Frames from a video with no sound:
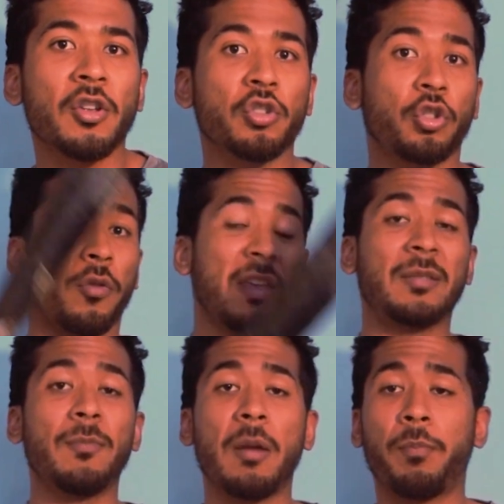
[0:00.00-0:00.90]
So this
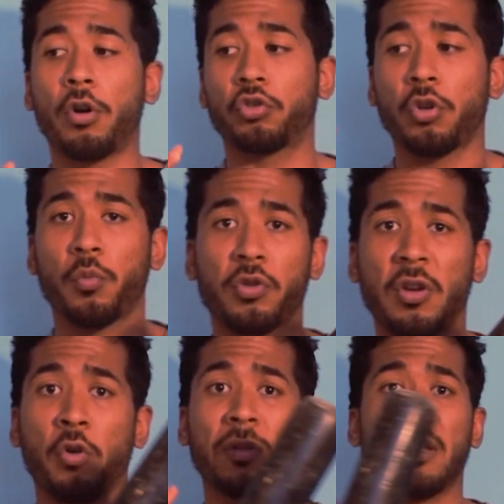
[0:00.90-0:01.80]
med ball drill, when you're
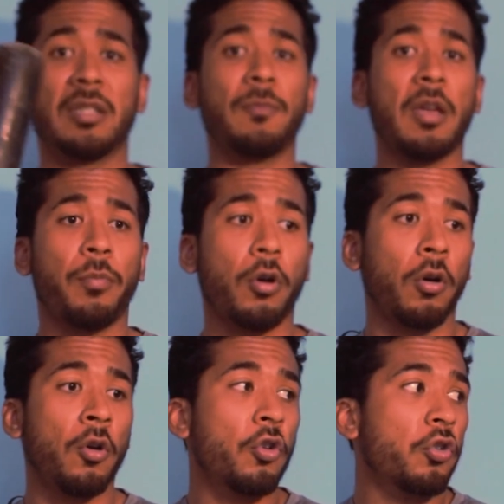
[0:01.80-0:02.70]
holding this med
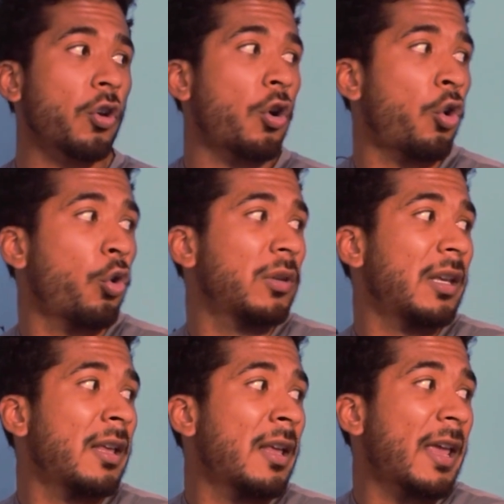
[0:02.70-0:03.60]
ball, you're going to hold
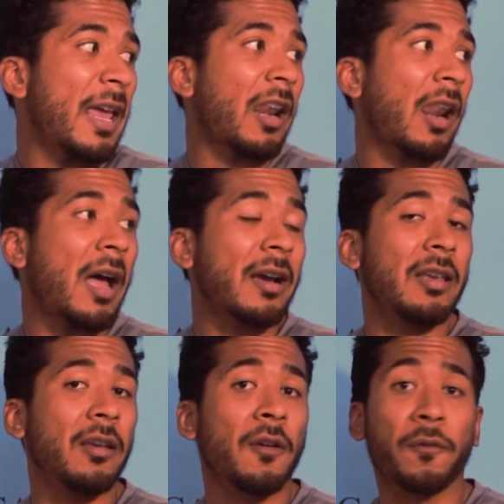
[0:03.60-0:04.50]
it and lock
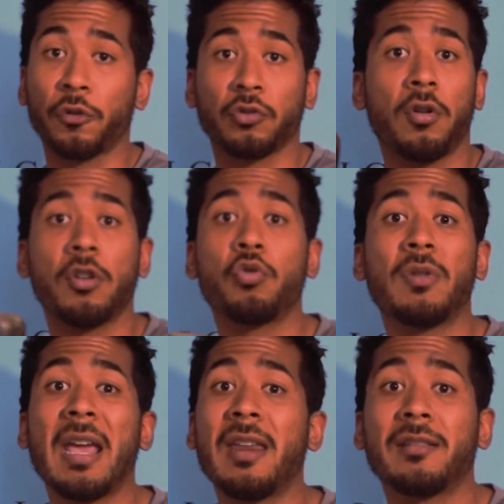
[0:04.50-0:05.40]
it for as long as you
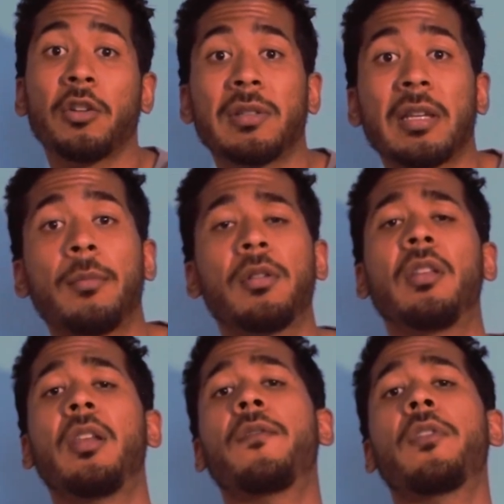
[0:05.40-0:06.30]
can until it's time to
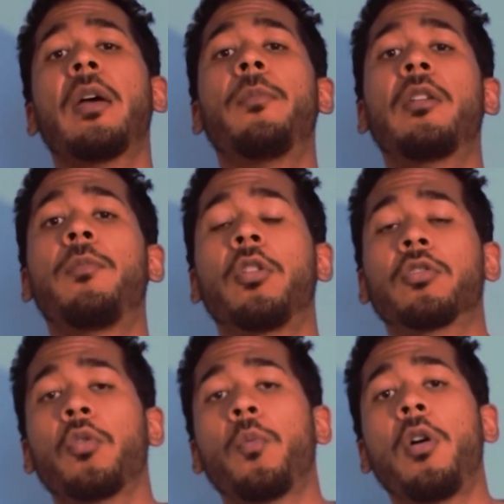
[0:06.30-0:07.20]
deliver that med ball
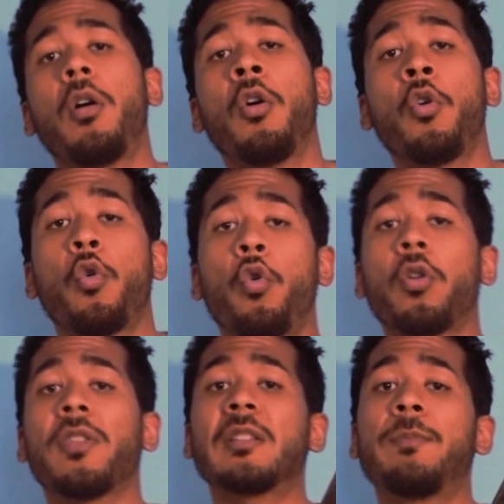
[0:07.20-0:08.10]
to the wall
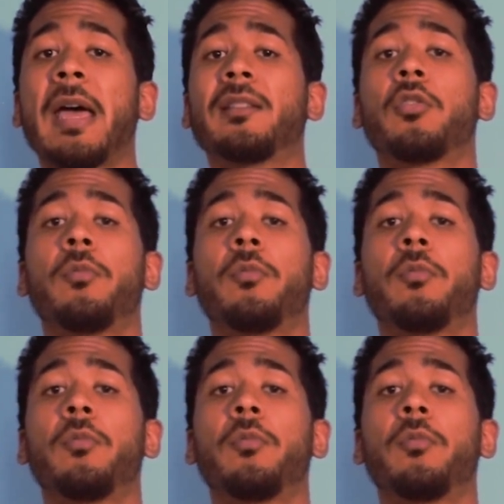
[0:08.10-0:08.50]
or this bat to the